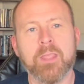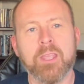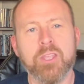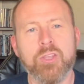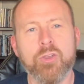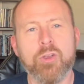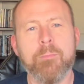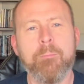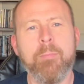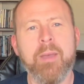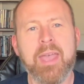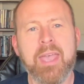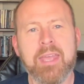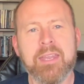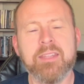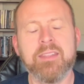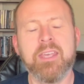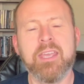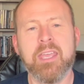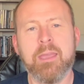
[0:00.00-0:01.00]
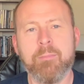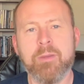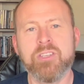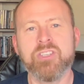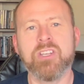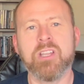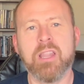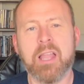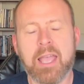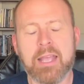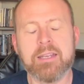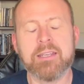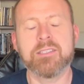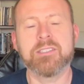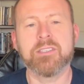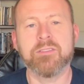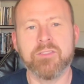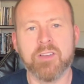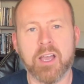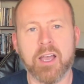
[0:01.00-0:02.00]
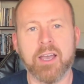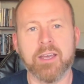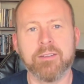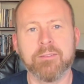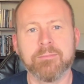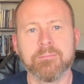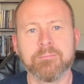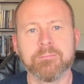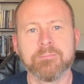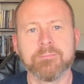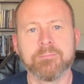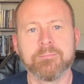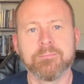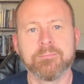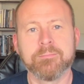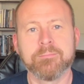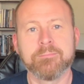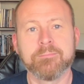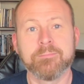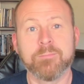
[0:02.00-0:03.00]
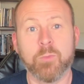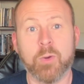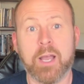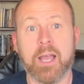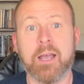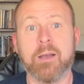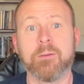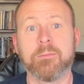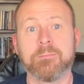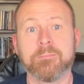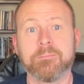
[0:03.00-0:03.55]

You're made in the image and likeness of God. Wow.